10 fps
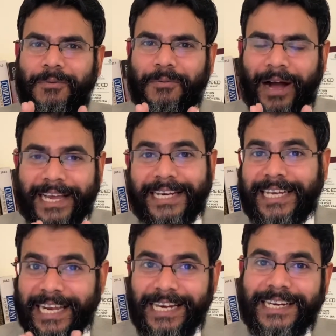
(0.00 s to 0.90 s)
I can
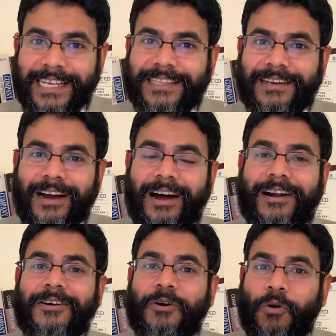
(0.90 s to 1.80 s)
alienate the
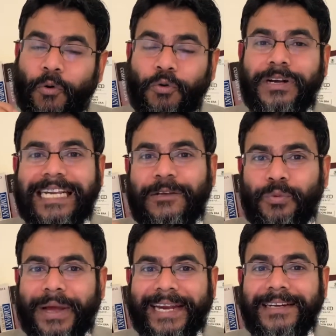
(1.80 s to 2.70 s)
car only
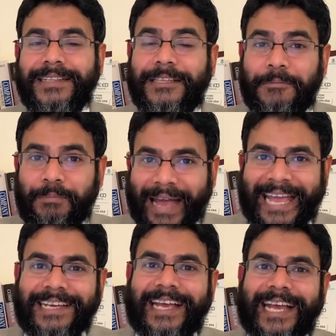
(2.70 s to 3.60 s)
when the
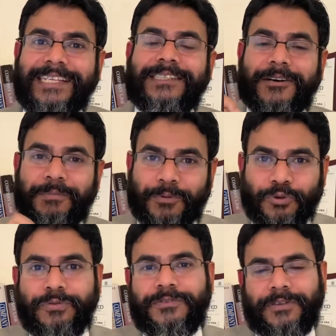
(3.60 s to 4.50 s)
bank has
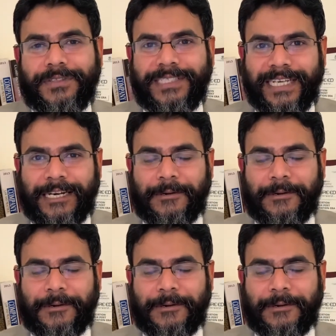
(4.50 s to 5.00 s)
approved of the sale.